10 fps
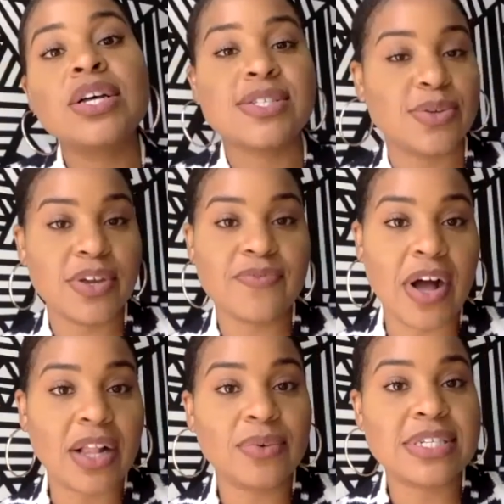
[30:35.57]
So you can
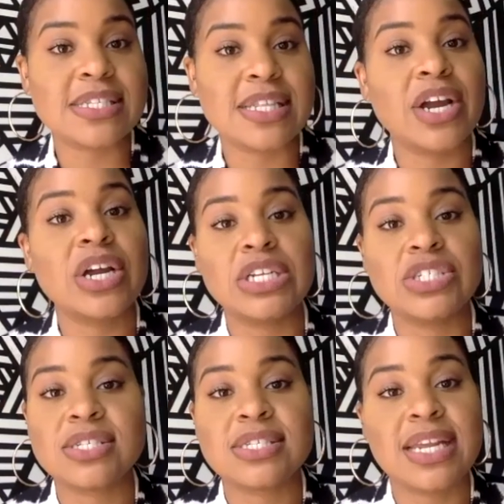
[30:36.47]
follow us there and
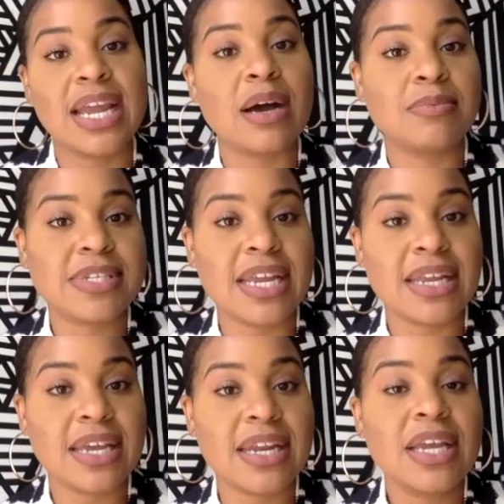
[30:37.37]
just stay
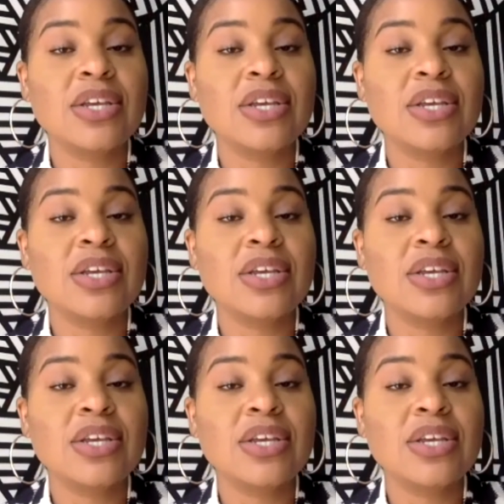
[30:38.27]
updated.